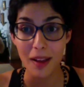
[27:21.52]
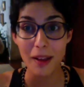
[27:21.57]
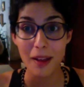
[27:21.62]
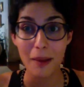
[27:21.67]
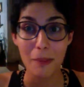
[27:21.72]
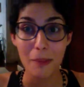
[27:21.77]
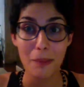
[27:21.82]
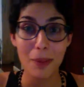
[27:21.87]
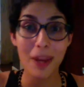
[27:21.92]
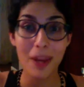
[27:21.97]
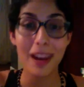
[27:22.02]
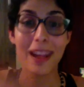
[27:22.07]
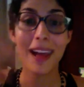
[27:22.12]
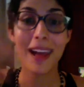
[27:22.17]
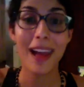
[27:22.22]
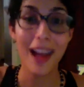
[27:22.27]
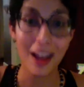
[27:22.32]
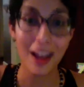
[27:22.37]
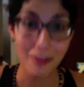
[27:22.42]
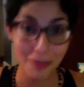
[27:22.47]
but I
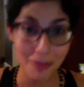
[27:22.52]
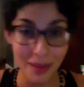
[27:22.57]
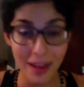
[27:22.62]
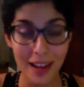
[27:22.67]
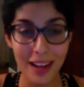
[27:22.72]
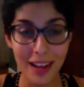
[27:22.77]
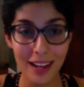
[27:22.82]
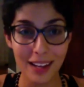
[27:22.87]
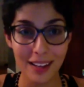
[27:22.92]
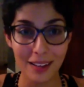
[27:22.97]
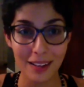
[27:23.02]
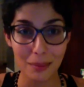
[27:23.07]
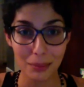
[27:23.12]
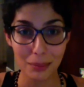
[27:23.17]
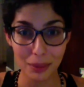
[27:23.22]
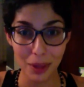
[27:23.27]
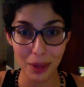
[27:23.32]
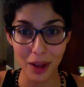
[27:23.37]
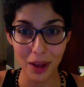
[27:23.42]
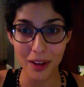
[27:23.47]
have my
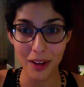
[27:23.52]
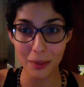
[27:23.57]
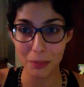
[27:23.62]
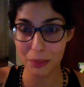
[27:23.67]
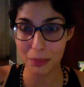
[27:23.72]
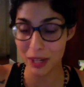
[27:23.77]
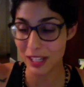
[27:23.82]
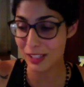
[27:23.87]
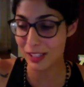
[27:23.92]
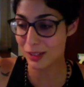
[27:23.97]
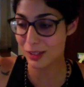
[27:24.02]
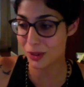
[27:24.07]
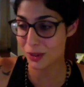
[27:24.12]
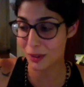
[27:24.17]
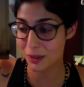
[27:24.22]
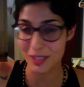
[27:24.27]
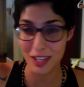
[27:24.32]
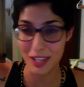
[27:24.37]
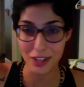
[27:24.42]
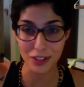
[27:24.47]
blog
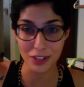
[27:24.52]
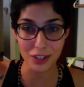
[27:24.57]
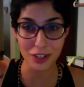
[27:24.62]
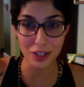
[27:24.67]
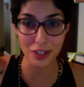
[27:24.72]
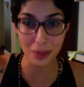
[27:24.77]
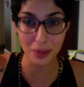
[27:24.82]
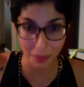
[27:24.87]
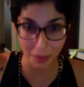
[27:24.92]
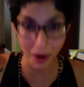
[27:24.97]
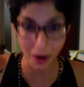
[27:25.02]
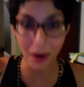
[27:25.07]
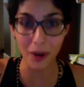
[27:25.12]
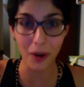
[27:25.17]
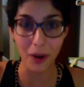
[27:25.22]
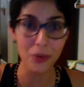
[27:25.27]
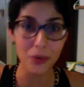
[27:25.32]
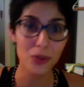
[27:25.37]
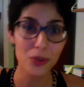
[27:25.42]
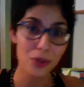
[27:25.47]
brainstorm session
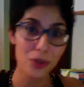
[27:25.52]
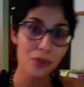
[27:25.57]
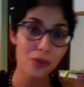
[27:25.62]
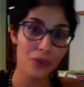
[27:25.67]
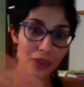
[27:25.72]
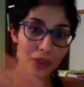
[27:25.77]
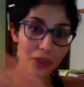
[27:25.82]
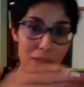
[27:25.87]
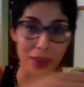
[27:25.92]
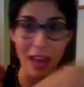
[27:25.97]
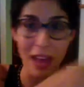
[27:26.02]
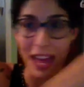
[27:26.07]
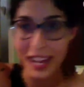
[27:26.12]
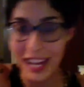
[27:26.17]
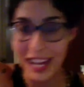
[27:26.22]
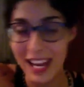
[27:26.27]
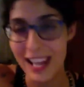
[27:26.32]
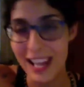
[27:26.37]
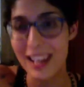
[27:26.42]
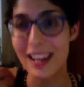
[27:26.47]
tomorrow to fill that
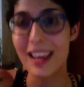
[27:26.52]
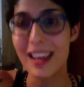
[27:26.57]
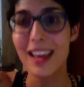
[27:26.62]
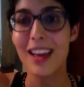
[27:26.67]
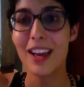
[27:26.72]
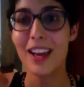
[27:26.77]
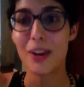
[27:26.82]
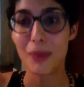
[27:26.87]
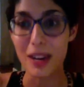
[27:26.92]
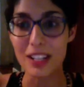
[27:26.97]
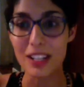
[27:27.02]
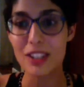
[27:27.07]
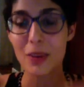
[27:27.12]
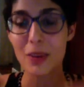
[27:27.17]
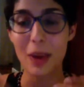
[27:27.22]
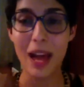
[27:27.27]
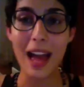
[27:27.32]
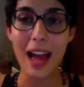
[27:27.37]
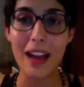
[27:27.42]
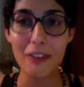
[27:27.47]
in right?
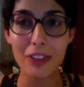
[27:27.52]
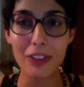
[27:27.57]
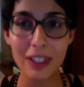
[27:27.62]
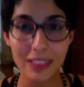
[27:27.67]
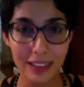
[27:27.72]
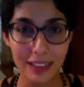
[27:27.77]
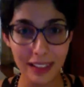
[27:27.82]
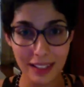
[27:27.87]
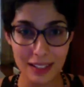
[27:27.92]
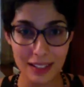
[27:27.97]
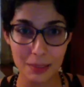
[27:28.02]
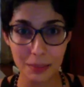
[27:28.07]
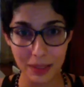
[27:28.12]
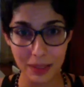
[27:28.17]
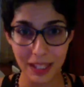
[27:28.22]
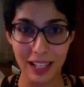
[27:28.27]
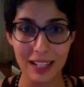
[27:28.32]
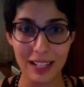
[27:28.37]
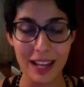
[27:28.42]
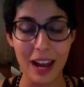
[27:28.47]
So everything is
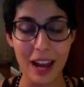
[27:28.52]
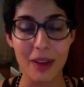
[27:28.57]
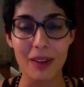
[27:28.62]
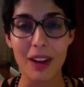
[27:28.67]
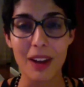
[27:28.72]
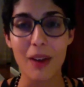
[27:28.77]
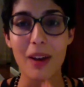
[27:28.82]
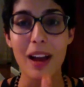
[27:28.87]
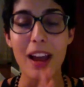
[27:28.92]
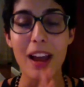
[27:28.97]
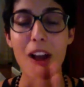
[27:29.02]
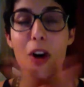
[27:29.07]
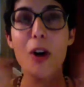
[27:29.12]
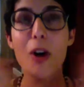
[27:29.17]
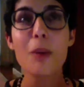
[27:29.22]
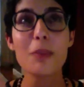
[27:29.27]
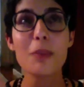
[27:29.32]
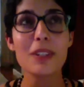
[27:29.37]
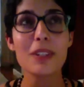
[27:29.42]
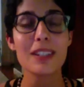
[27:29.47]
planned out. Now, I
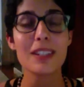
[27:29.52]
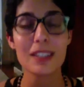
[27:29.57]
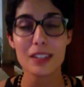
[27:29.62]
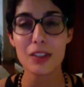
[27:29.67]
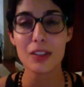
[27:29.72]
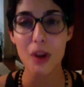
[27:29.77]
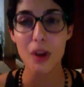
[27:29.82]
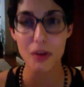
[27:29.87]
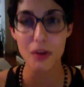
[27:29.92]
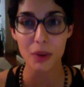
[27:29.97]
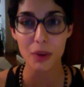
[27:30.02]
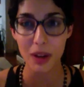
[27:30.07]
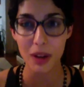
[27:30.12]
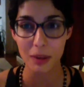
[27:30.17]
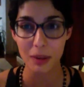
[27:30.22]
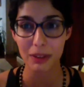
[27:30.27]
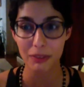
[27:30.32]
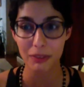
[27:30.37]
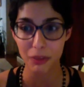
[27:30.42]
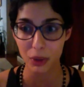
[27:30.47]
hope this isn't
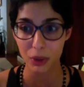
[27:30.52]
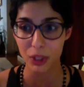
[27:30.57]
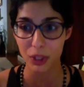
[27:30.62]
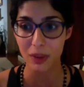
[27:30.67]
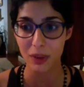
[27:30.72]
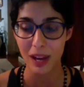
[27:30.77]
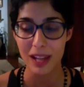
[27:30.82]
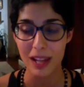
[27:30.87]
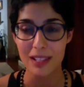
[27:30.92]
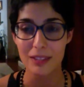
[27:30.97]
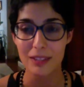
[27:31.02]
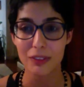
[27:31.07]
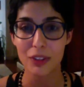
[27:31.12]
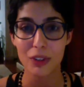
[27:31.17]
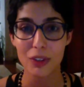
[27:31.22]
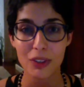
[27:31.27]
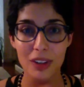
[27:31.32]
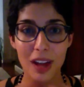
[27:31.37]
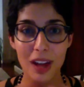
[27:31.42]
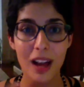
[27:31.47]
overwhelming for you guys. If
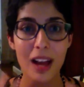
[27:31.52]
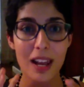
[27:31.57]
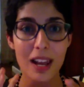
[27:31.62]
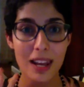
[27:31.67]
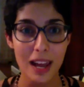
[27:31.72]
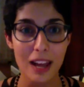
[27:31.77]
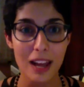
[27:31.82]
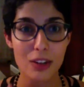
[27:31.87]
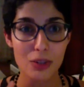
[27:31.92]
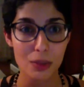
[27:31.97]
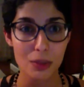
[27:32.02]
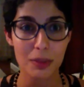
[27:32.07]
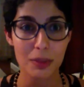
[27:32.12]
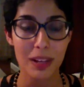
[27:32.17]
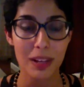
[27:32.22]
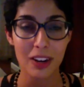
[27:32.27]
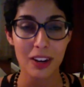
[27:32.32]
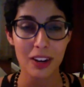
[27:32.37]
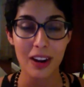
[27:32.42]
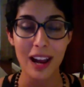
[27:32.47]
you're not a natural
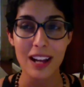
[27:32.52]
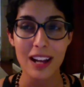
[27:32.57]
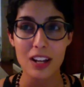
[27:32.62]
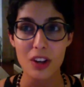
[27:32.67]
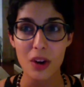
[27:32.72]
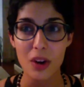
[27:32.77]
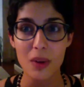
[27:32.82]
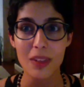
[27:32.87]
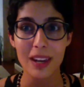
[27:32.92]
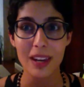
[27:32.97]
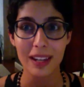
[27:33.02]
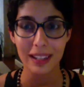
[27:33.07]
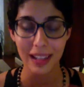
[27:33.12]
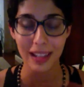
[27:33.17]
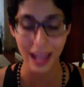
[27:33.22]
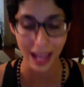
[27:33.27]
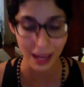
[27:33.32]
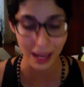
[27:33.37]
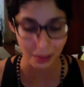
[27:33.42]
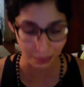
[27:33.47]
planner, I know that it
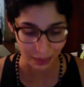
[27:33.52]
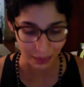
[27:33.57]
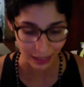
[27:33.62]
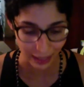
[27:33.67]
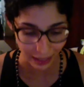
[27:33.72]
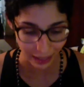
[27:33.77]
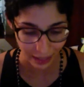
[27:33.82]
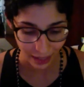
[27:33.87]
can be.